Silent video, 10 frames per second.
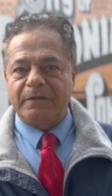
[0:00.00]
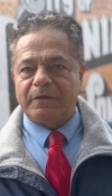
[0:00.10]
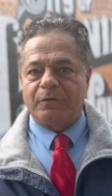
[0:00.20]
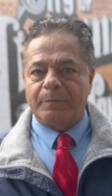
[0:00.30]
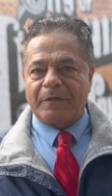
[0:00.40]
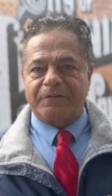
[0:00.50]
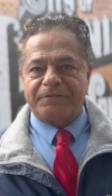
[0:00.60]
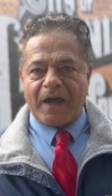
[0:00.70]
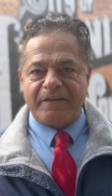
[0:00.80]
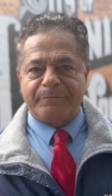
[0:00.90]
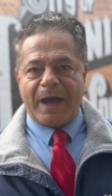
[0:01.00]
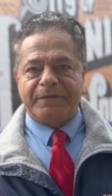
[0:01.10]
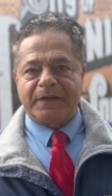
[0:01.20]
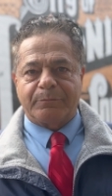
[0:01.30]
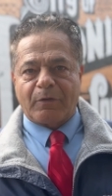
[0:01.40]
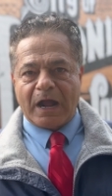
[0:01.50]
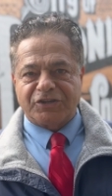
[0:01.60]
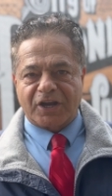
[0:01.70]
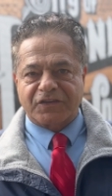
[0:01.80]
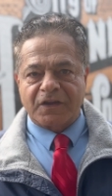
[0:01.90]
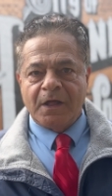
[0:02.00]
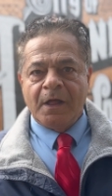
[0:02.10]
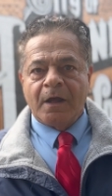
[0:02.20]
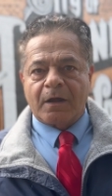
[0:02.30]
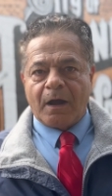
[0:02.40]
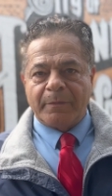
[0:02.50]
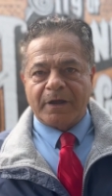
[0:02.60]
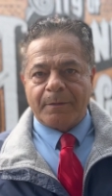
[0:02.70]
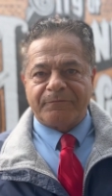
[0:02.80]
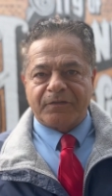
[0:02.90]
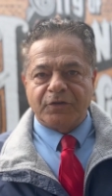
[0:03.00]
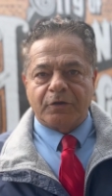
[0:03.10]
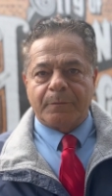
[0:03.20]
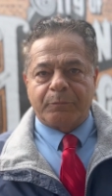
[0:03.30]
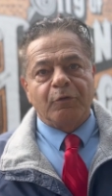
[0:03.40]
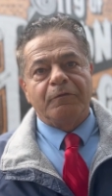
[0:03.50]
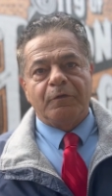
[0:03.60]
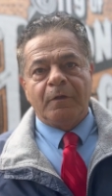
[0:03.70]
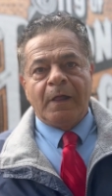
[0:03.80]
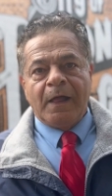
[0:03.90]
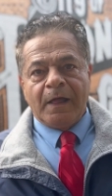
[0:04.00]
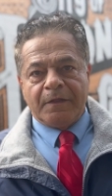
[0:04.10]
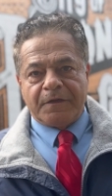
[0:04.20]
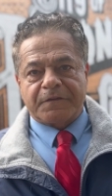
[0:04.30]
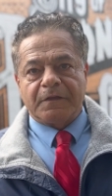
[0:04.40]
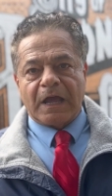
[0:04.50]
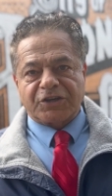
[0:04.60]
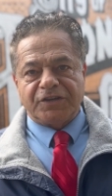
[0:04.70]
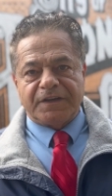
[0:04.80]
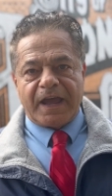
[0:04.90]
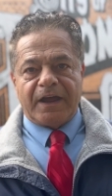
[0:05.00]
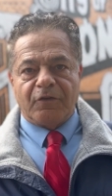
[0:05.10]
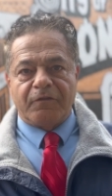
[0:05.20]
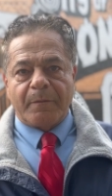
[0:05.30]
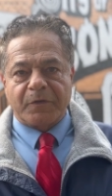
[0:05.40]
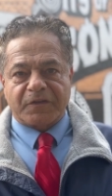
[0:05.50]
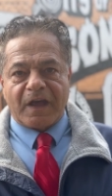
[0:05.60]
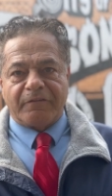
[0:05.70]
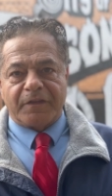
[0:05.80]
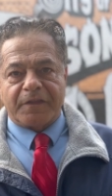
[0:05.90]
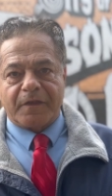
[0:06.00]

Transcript: to you about the 5 bonding projects coming up for your approval this election day on November 7th.